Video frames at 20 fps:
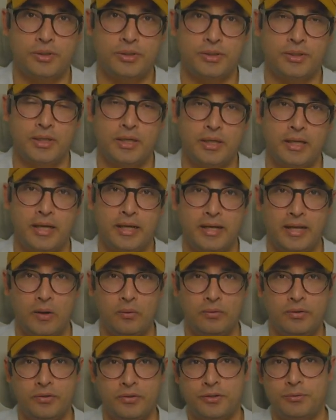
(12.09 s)
and how there's
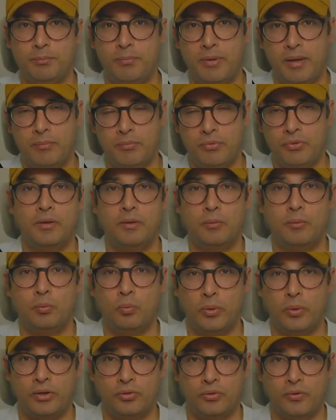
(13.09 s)
memory when you're
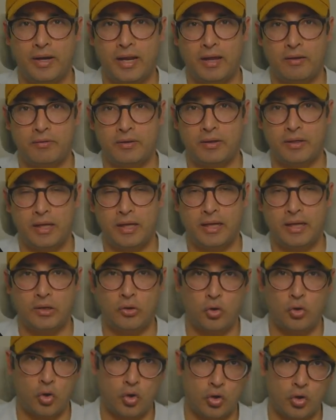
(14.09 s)
having a
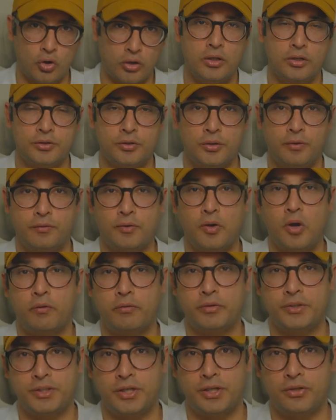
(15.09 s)
long
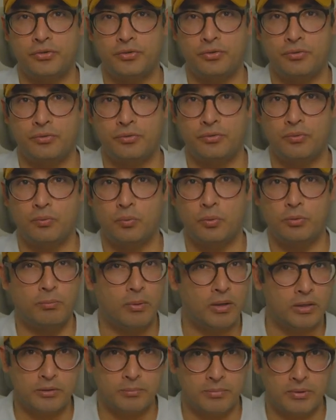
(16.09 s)
conversation with
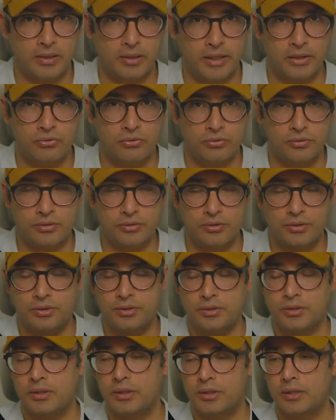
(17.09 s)
multiple agents
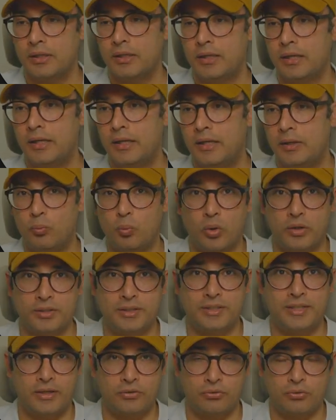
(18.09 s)
in one
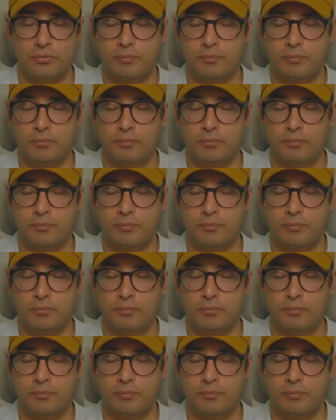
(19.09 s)
session.